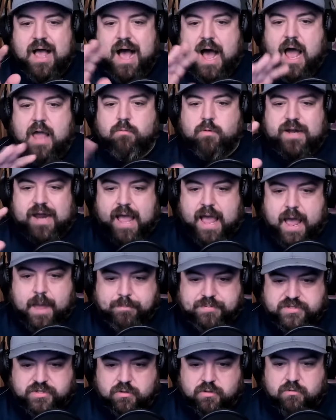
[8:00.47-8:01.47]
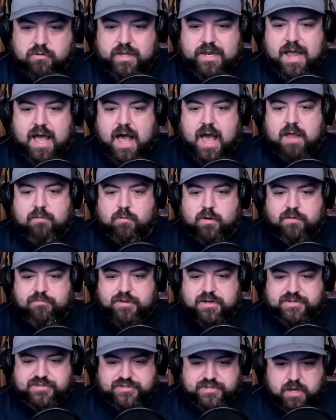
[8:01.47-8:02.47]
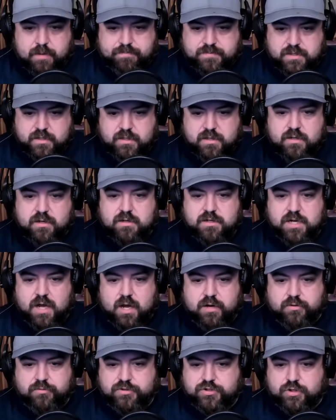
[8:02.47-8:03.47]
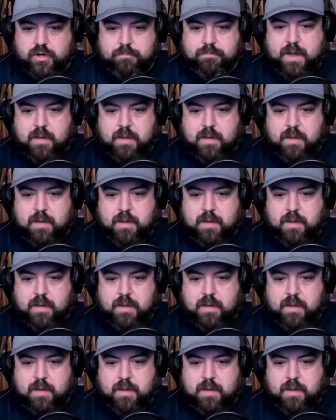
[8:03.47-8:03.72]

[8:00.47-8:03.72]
I would have accepted Donald Trump